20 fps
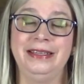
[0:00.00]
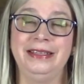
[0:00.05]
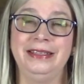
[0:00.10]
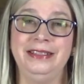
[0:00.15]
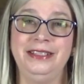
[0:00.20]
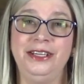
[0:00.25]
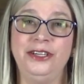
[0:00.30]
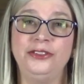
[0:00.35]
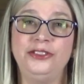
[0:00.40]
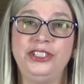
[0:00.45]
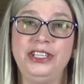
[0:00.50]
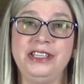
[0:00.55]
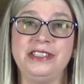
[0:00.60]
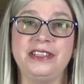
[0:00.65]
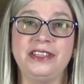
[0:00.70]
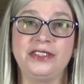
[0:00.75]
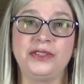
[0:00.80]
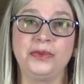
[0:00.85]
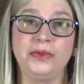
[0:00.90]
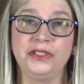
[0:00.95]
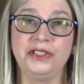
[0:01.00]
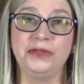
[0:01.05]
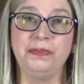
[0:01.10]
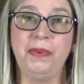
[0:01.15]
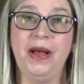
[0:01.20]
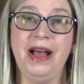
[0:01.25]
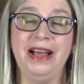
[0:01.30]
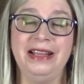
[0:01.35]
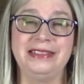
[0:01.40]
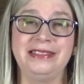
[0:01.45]
You know, Jesus'
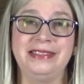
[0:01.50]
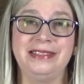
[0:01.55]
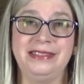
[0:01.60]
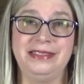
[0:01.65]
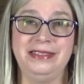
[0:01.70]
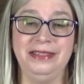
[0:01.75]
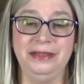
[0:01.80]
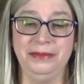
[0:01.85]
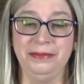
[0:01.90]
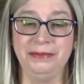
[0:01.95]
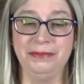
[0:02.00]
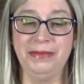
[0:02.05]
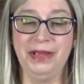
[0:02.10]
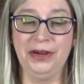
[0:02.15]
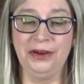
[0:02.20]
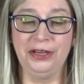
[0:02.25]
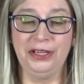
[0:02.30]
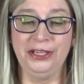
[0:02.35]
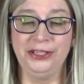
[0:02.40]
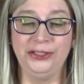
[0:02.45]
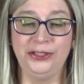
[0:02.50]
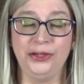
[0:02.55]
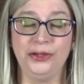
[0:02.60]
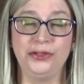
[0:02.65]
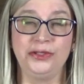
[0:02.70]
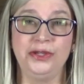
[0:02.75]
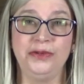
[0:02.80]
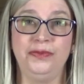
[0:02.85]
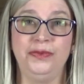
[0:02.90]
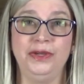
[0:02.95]
response to Mary and
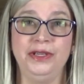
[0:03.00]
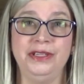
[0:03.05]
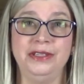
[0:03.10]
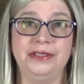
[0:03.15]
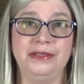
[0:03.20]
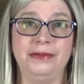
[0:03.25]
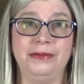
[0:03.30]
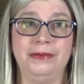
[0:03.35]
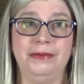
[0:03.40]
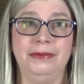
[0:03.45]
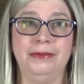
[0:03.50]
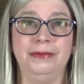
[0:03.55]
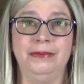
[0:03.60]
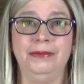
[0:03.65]
Joseph was,